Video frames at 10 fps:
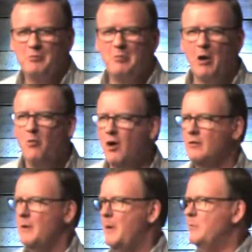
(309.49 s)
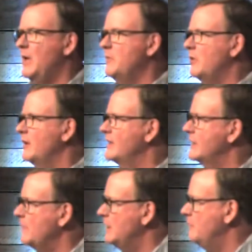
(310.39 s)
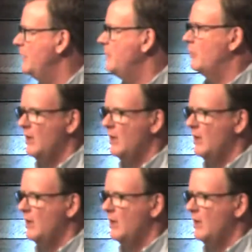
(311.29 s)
by welcoming people and accepting people